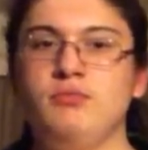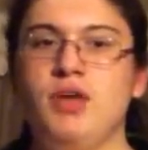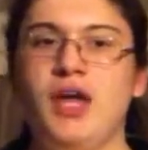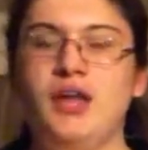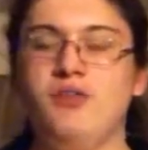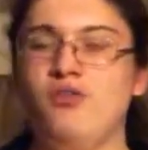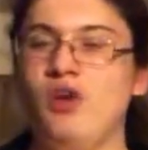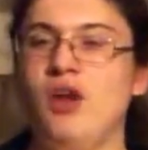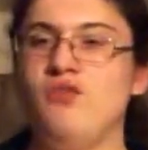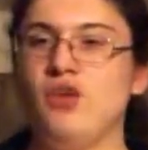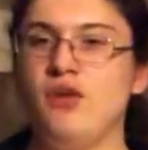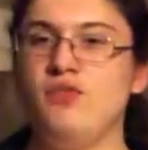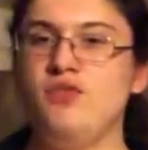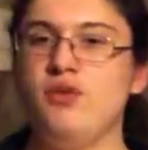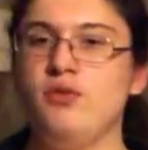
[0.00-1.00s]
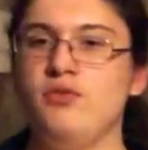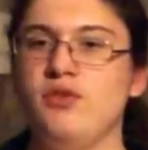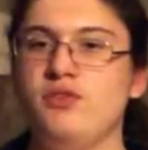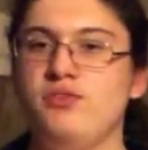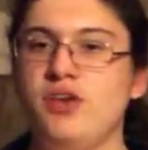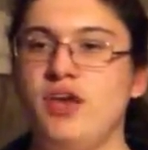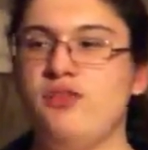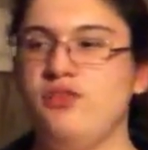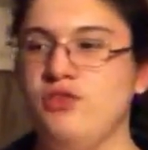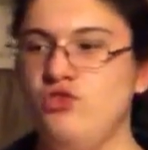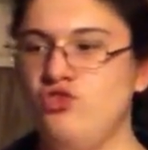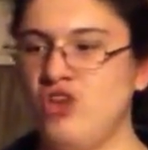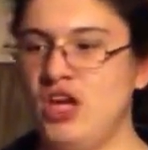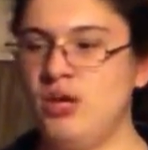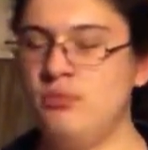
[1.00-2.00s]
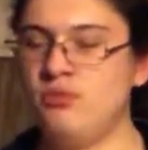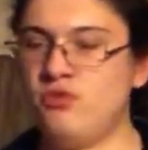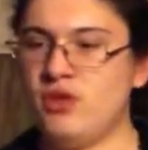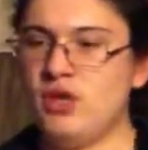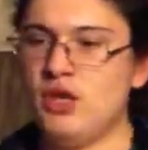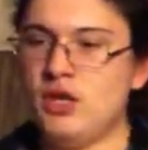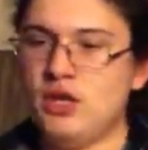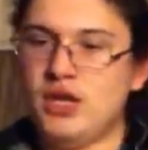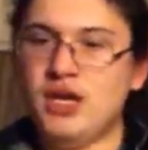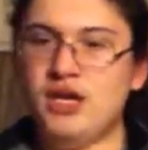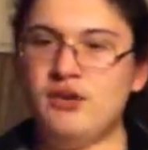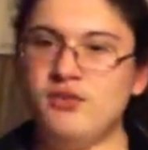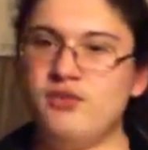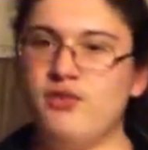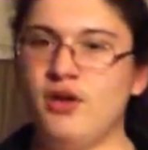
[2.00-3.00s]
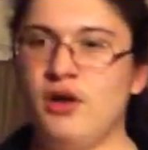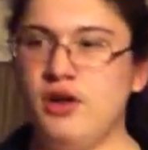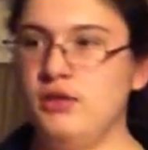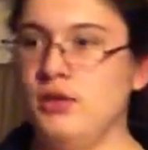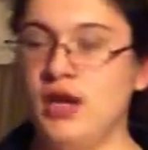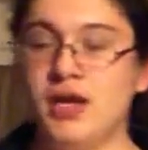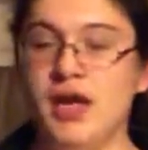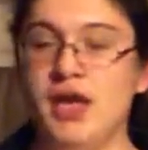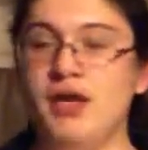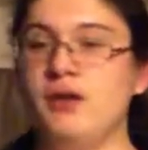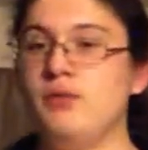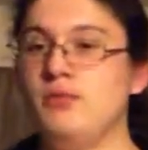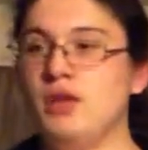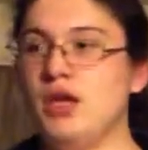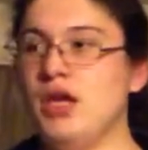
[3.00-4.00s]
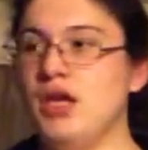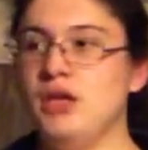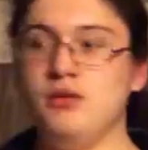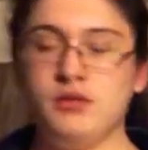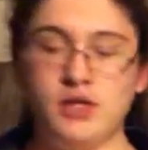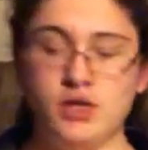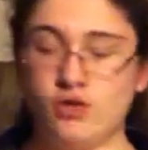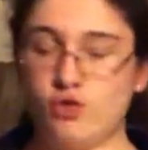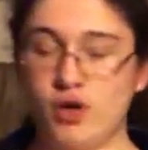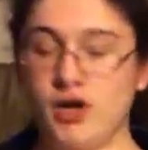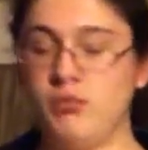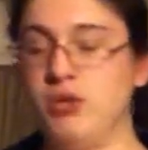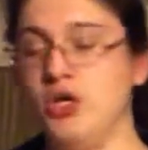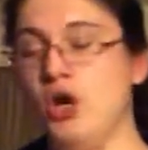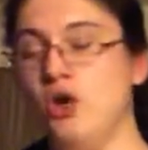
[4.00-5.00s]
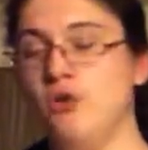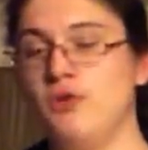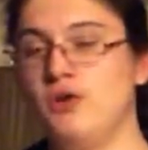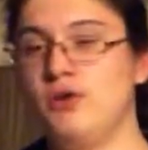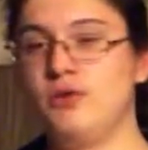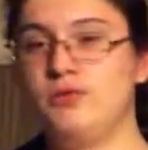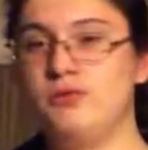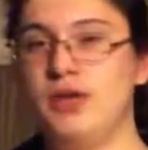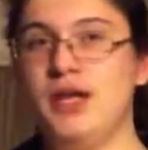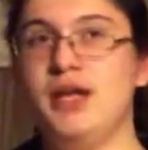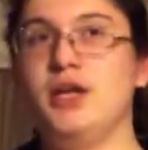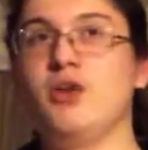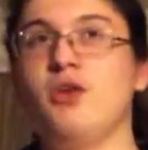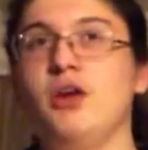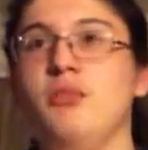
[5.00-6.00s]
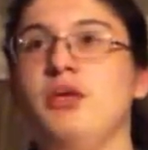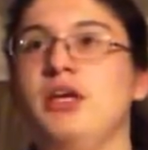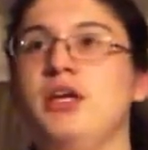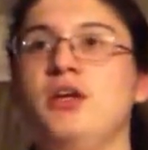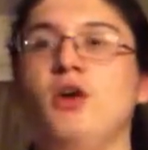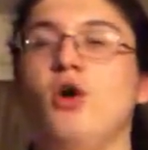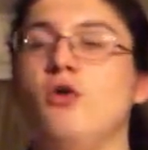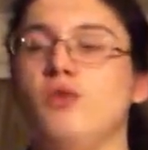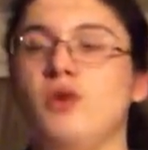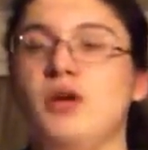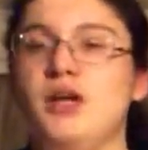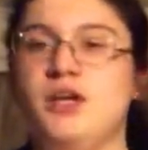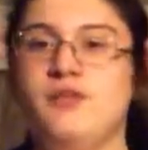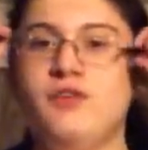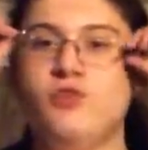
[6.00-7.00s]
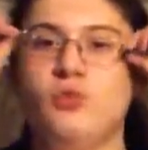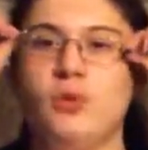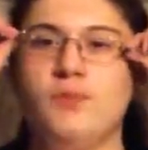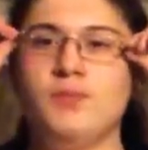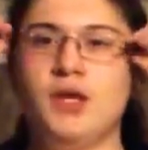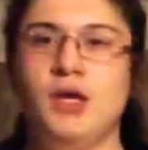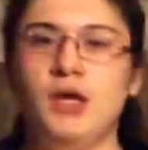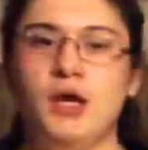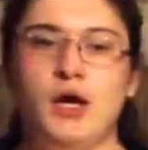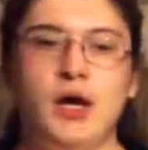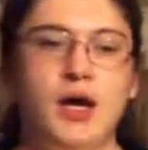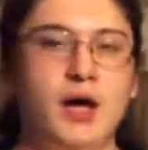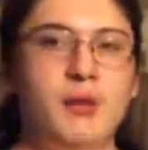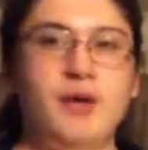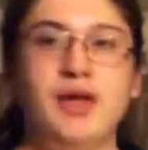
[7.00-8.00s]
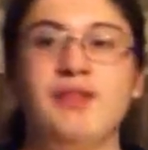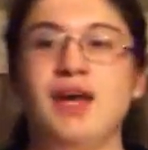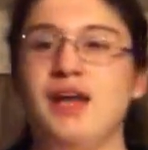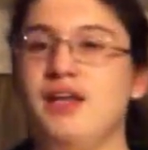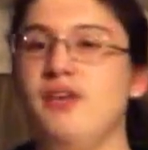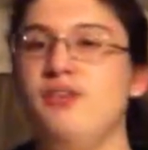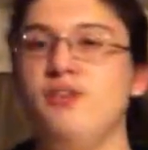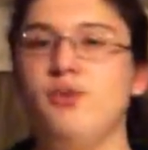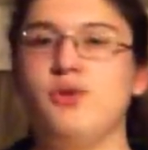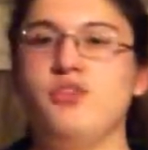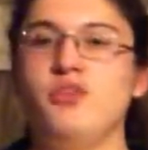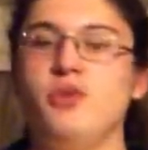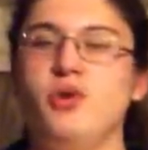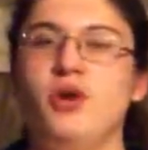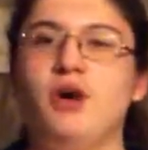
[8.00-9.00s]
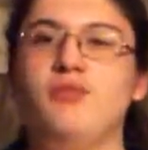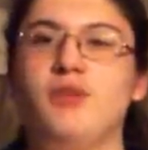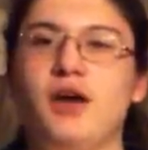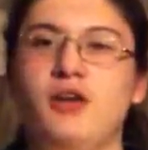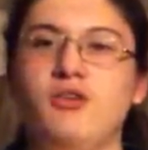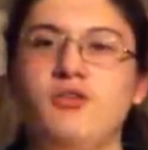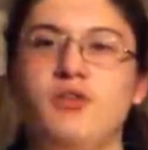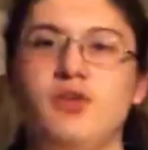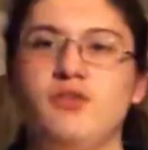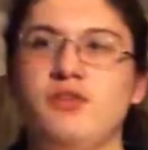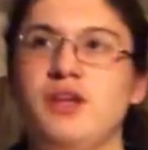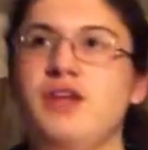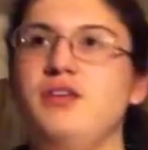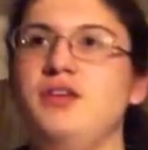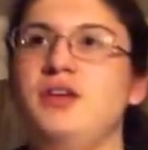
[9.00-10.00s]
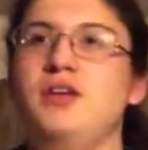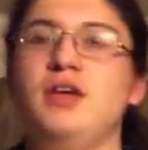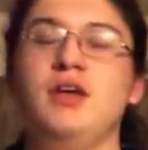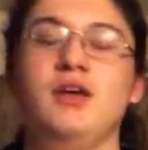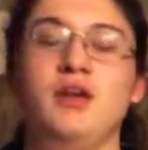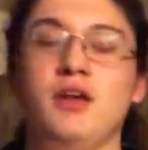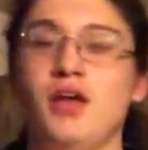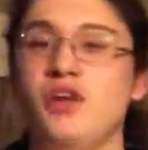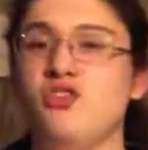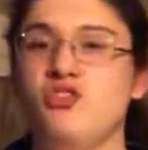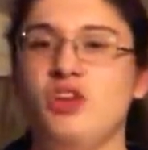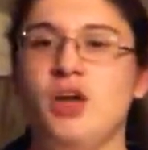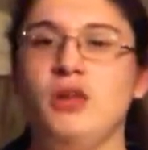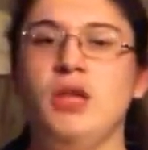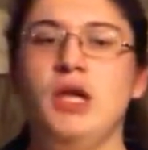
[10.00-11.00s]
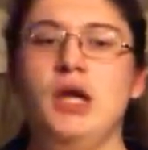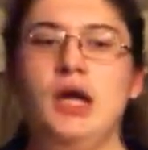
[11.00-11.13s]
kind of strives off his own success, and James is again a incredibly over individual, and that is USW Hellfire 2018 in a nutshell.